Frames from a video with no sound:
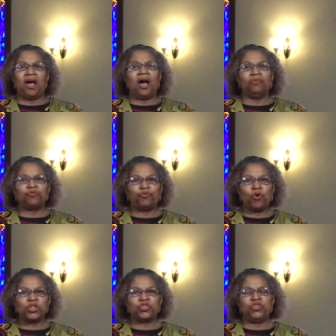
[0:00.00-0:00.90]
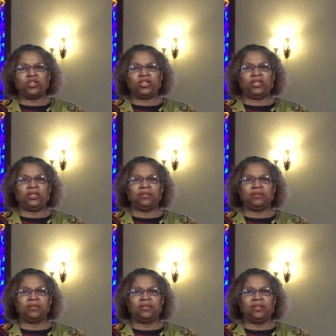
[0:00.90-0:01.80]
Unfortunately,
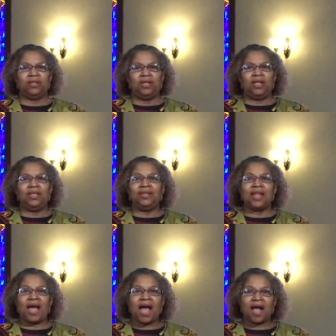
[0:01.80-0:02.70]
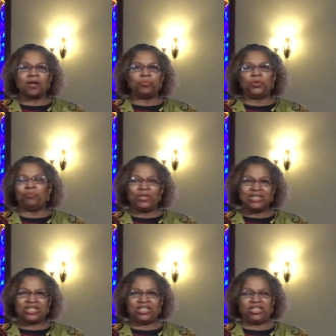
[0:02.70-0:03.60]
in our
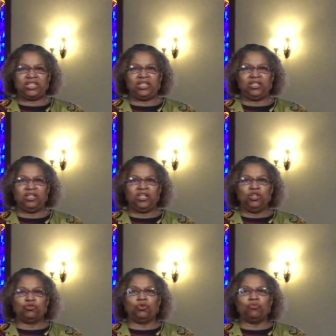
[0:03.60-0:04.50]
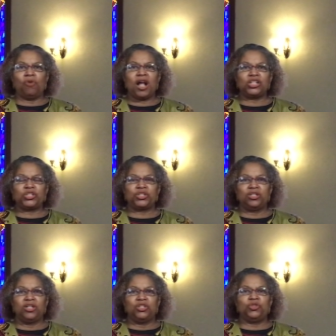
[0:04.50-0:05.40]
propensity to rush
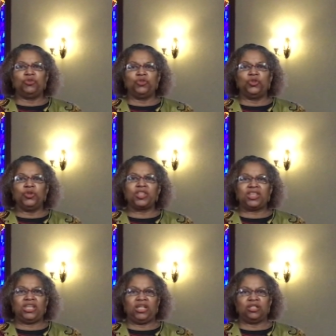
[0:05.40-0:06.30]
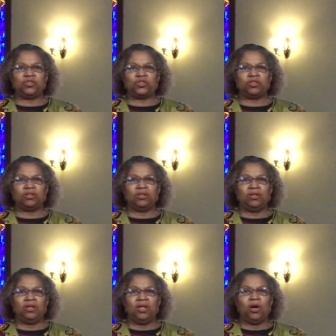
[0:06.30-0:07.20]
to the good things,
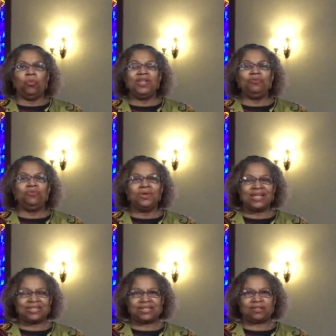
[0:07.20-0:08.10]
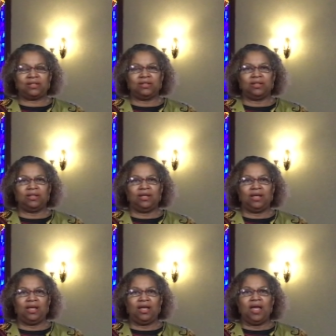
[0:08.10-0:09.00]
we risk
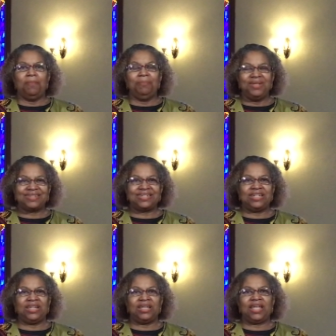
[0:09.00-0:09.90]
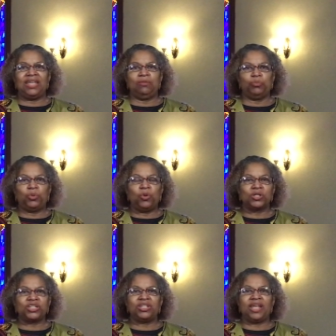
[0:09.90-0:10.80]
missing
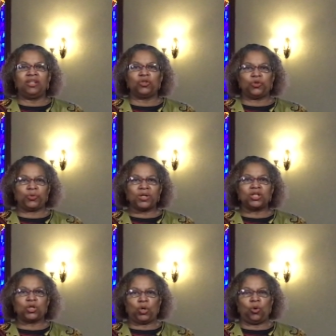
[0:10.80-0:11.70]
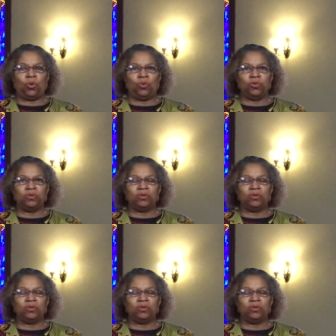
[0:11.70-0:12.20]
important and critical